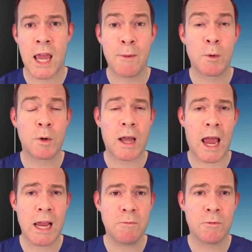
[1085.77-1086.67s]
and we want
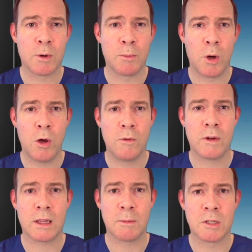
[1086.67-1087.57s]
to aim for a
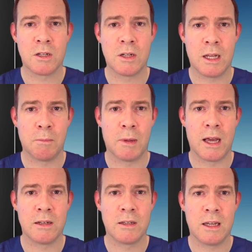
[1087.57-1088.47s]
perfectly positioned
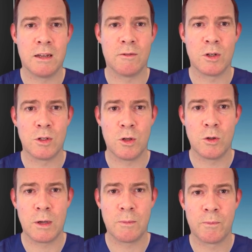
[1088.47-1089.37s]
implant in every
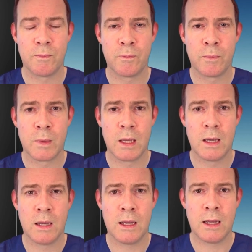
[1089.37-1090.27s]
surgery.
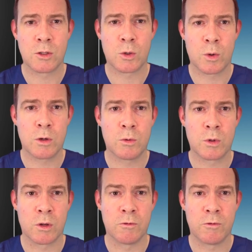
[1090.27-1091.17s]
It's critical
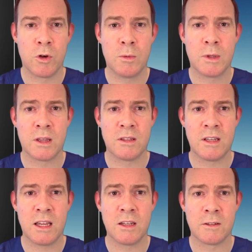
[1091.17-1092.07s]
to confirm that the
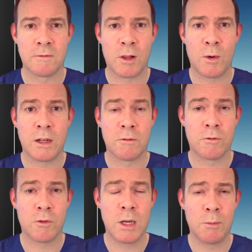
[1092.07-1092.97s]
XEN is flowing and
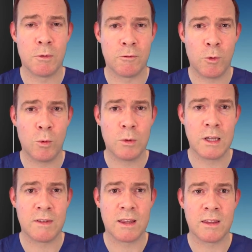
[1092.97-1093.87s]
free before
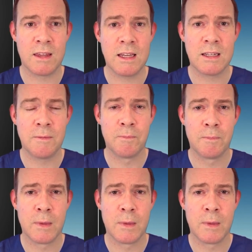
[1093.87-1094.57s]
leaving theatre,